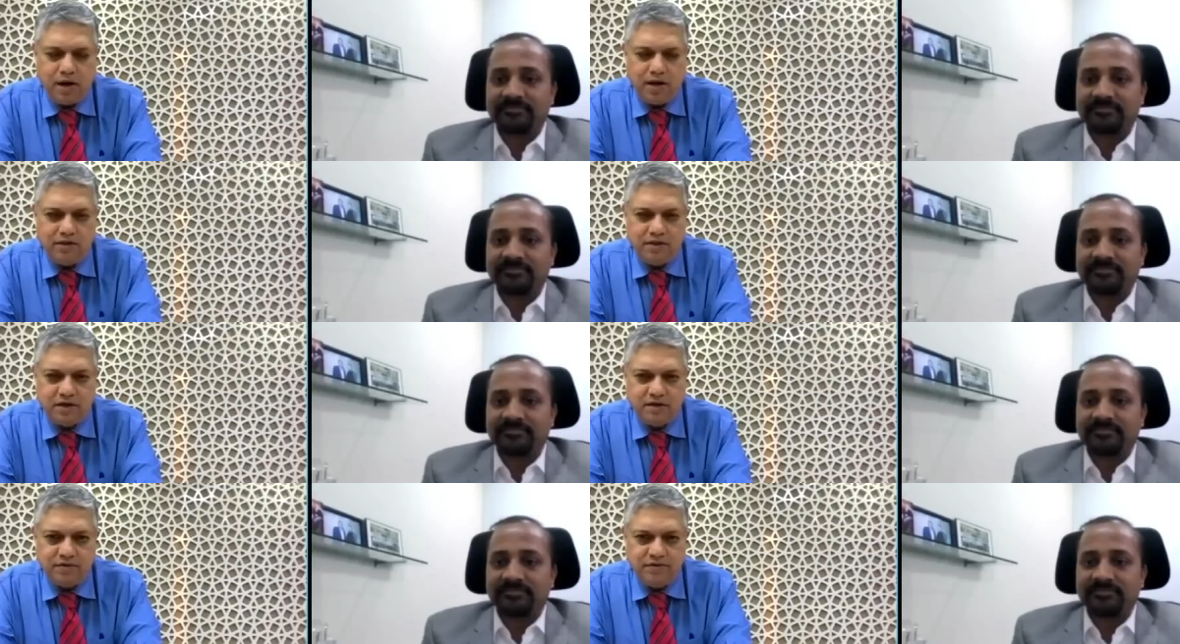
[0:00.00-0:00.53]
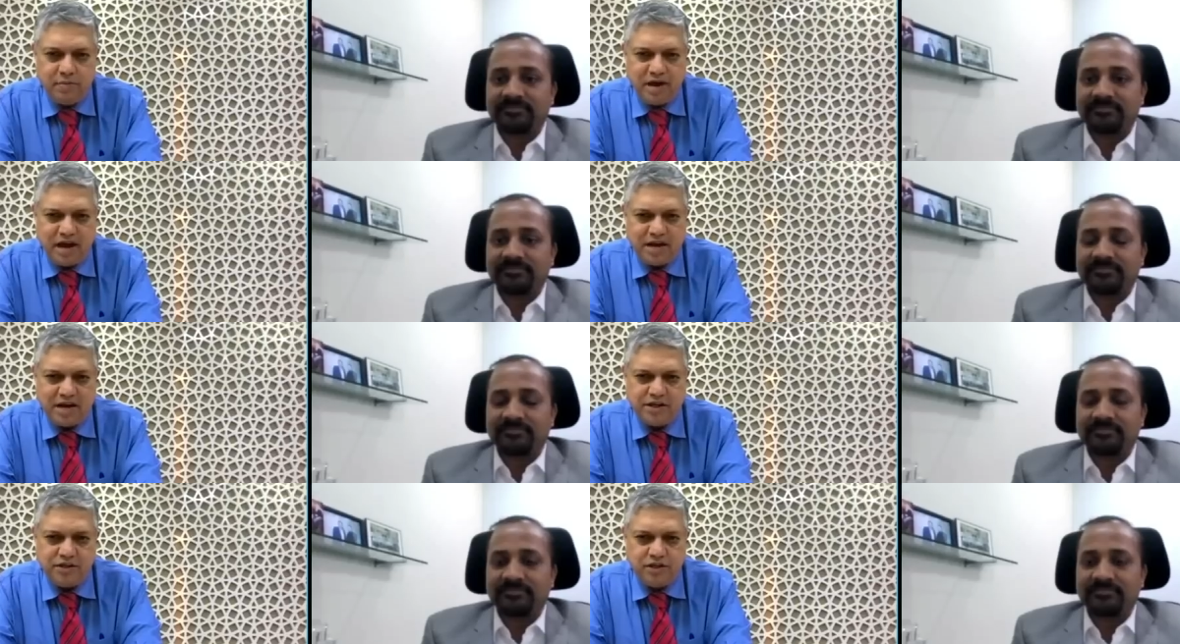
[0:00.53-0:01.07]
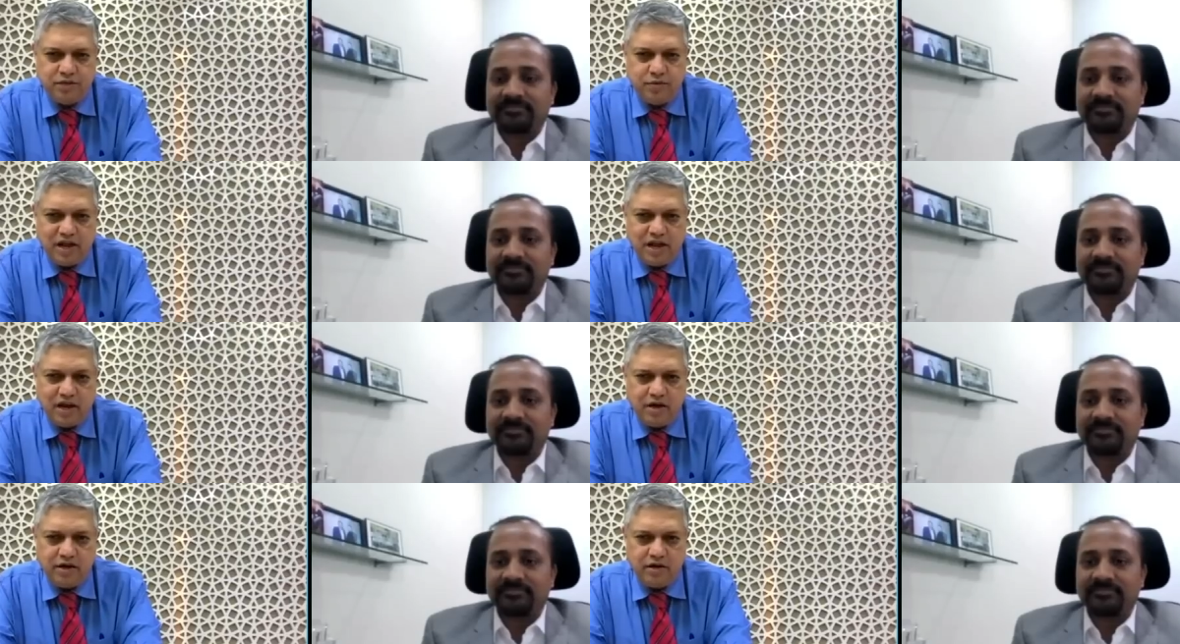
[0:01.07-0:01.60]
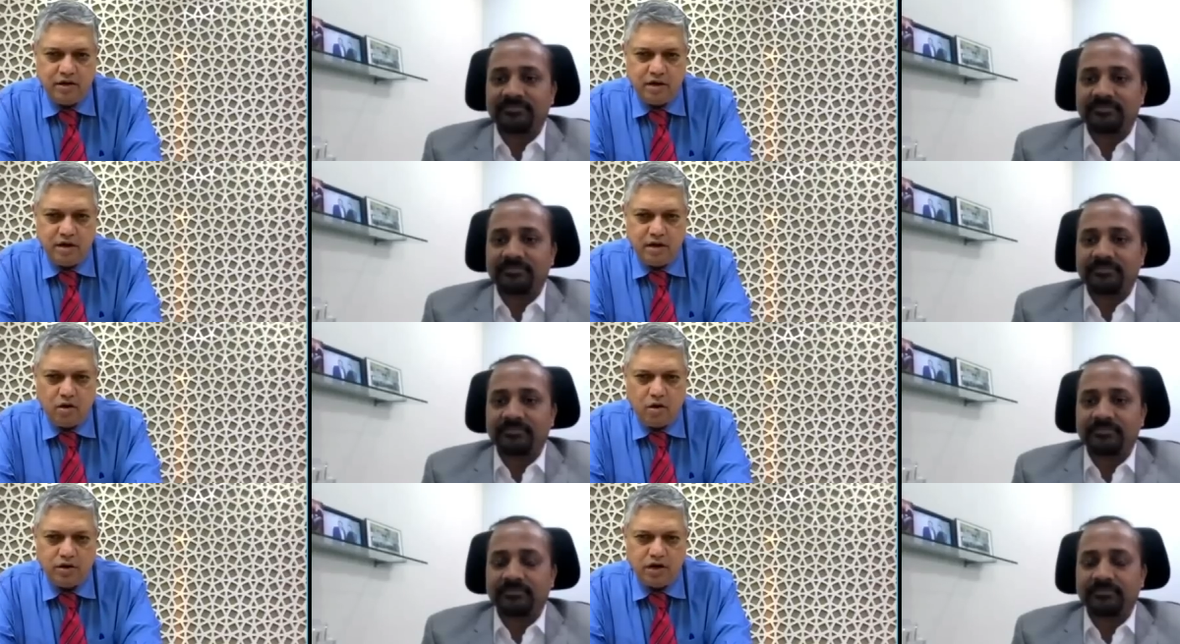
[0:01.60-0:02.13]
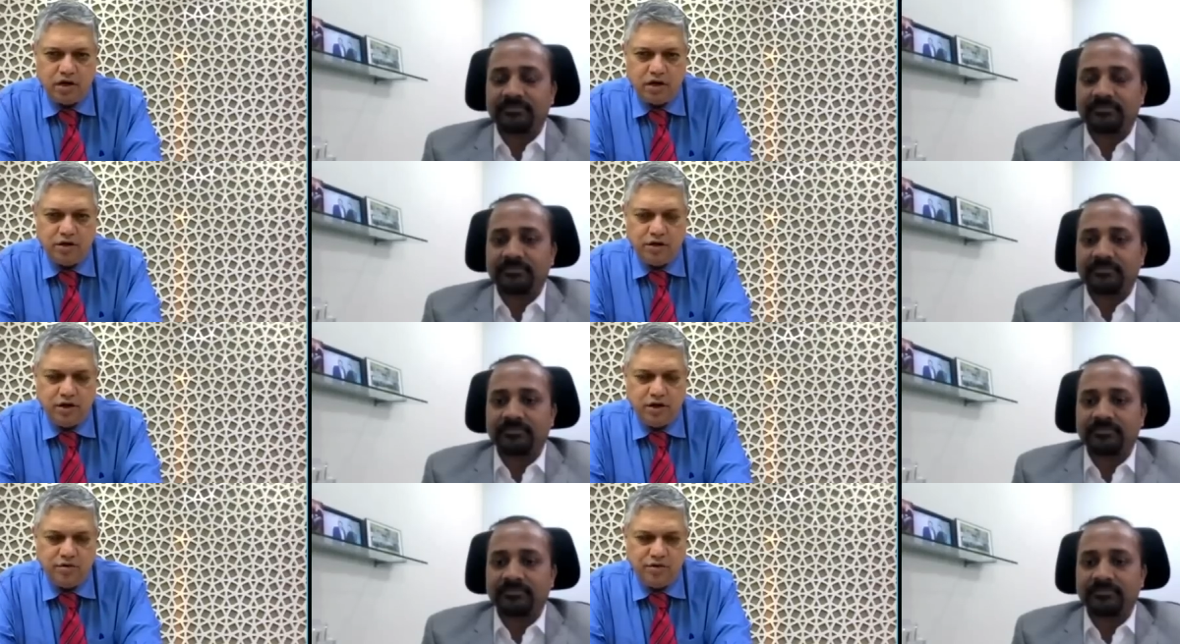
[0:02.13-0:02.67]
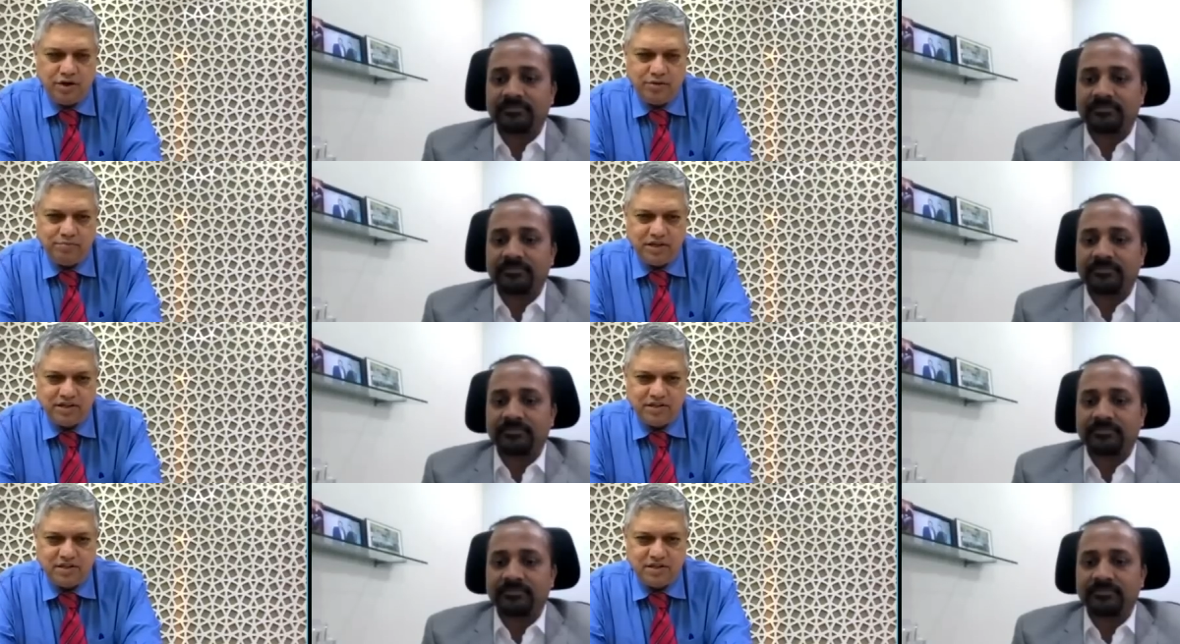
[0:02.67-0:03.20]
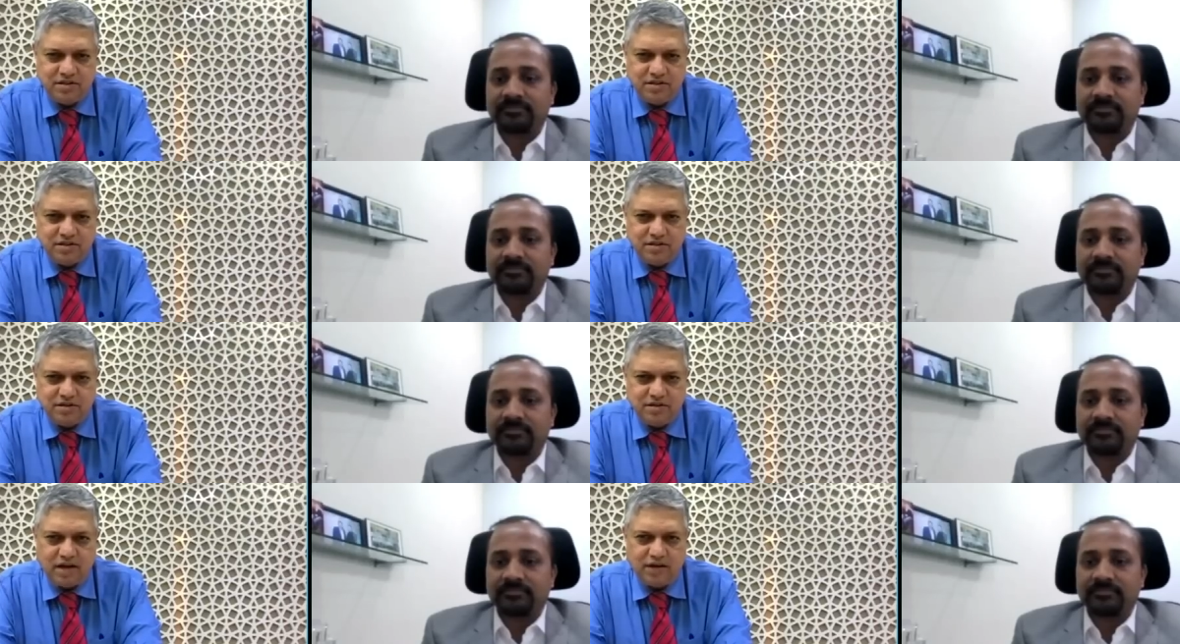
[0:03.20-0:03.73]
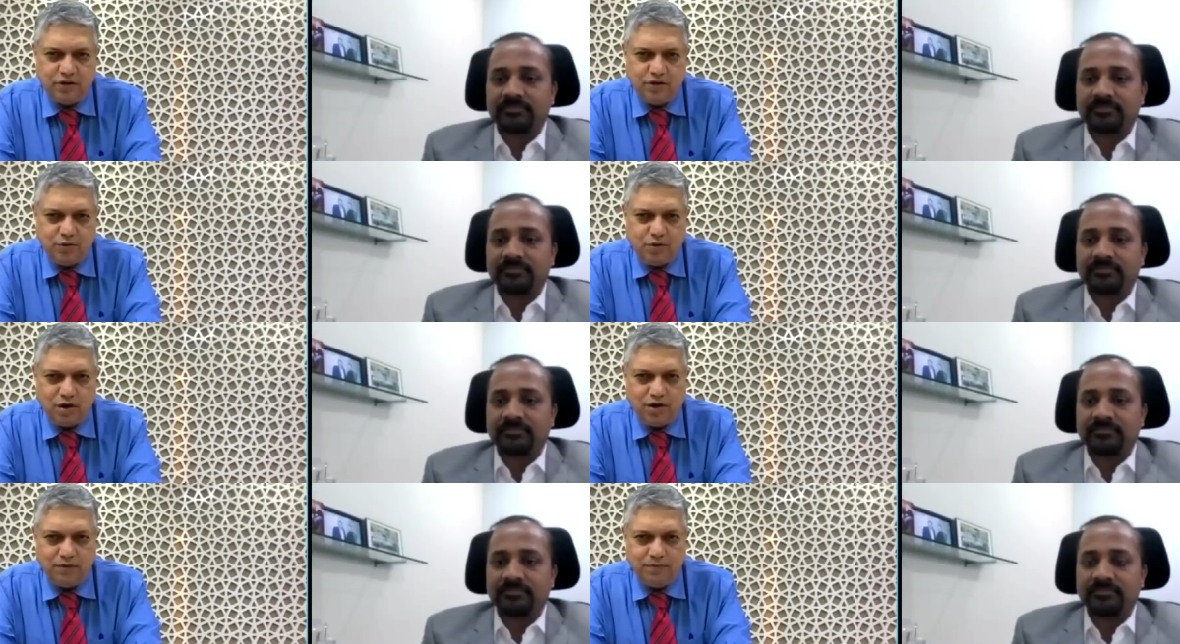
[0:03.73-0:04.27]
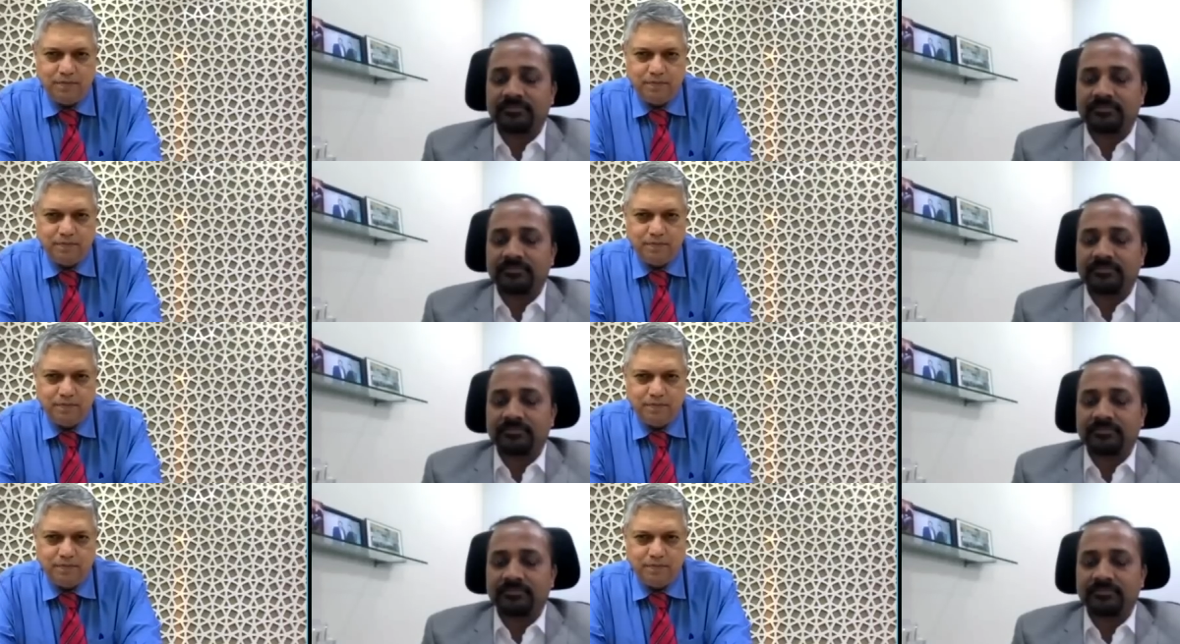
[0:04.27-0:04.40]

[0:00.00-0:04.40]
Speaker 1: uh, that we manage it well in on a continuing basis. Thank you all.